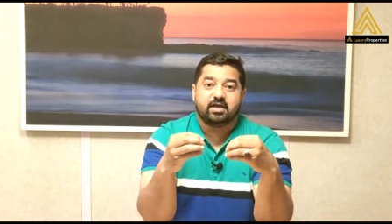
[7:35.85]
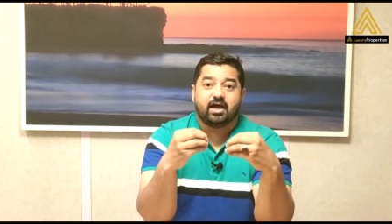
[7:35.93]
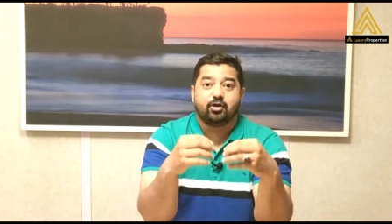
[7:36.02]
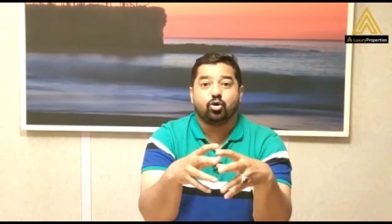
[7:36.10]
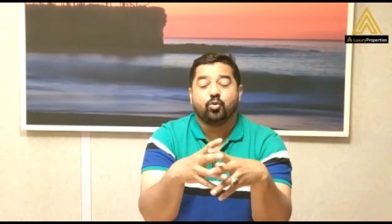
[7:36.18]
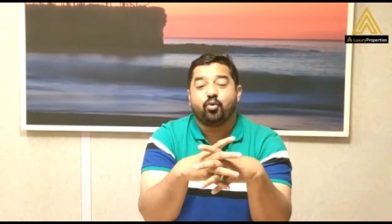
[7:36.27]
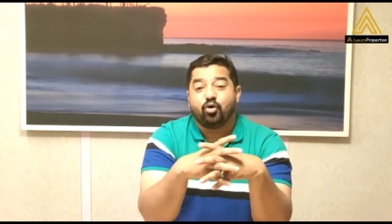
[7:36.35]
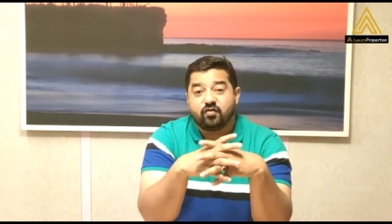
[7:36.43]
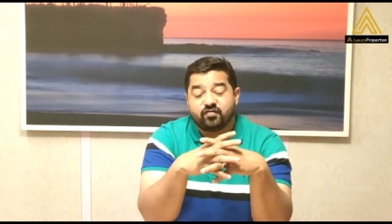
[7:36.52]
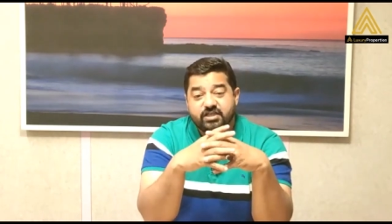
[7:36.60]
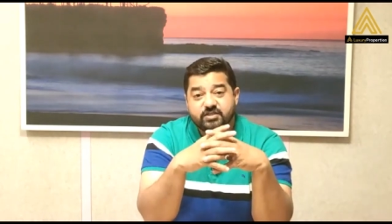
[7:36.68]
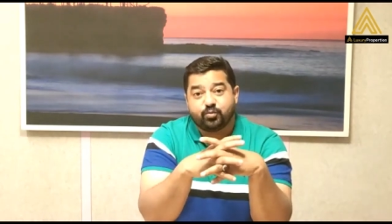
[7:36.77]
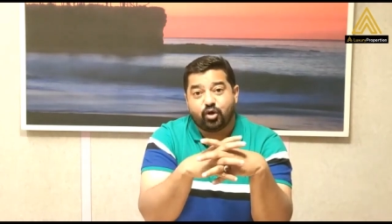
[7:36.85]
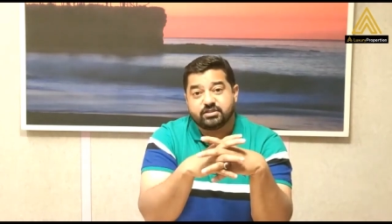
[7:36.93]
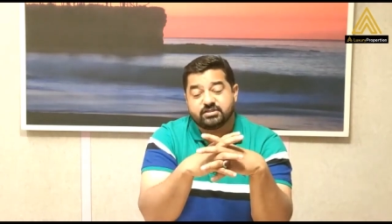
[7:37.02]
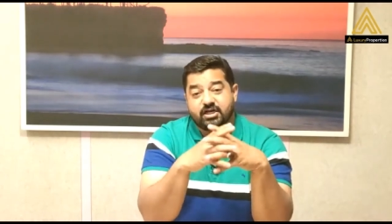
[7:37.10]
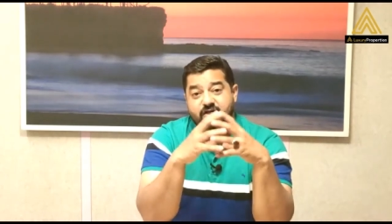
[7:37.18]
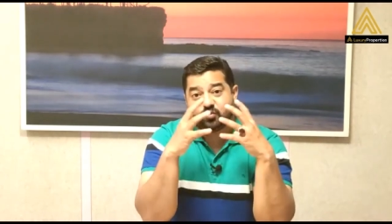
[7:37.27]
I hope all of these
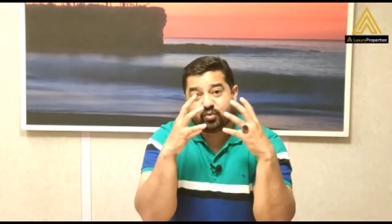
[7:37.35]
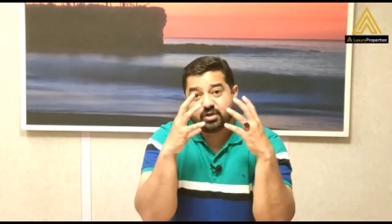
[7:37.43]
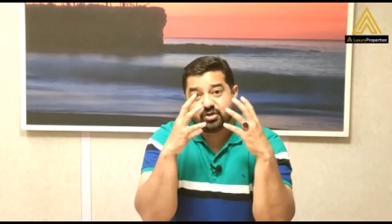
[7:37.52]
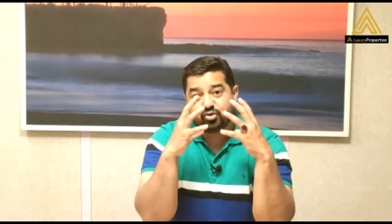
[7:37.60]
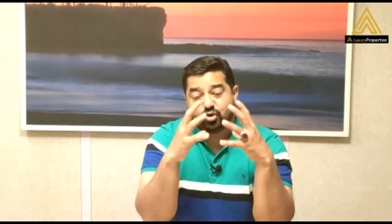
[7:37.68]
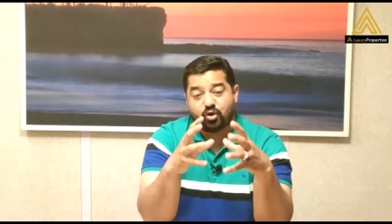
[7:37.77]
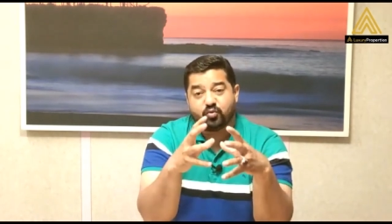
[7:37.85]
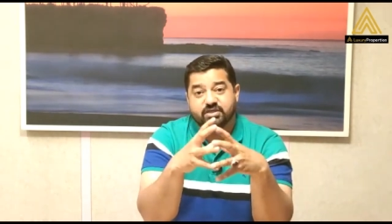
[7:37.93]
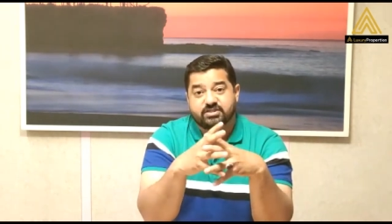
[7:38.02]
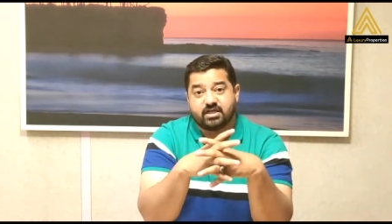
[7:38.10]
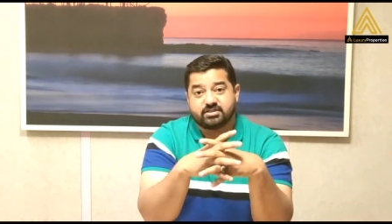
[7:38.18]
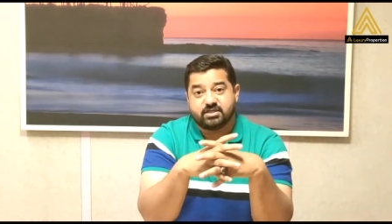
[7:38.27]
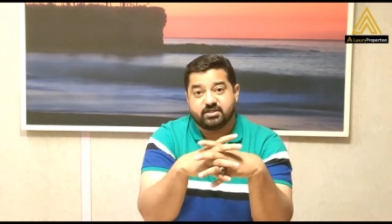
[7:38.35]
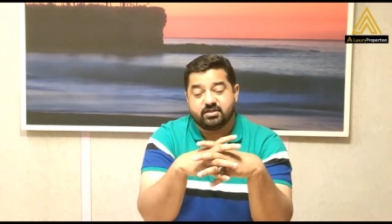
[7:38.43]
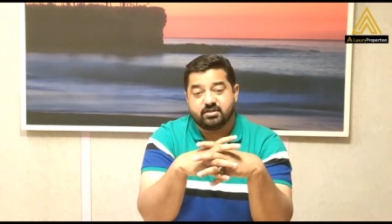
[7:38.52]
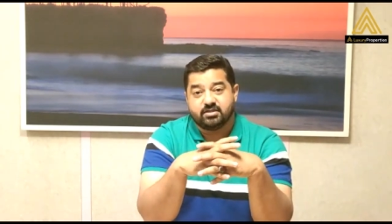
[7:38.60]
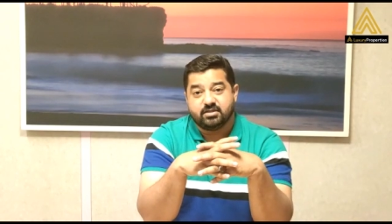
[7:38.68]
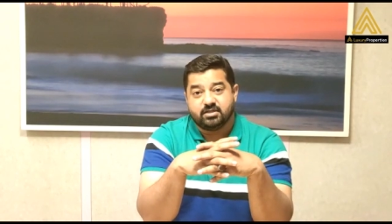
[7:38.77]
points that you'll always consider